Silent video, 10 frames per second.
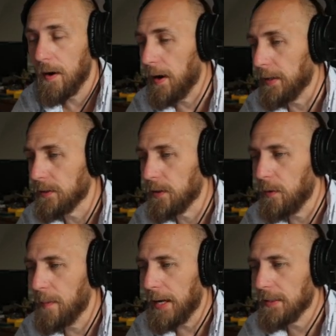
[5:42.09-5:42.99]
All right, so we're
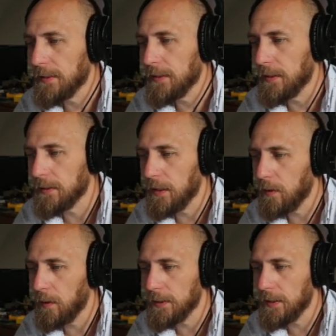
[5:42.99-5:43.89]
back in Solaris
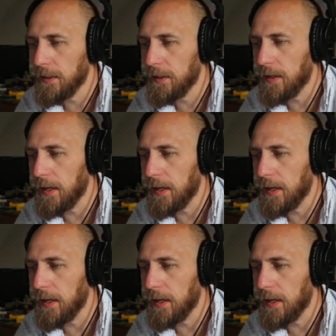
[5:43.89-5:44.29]
Concourse here.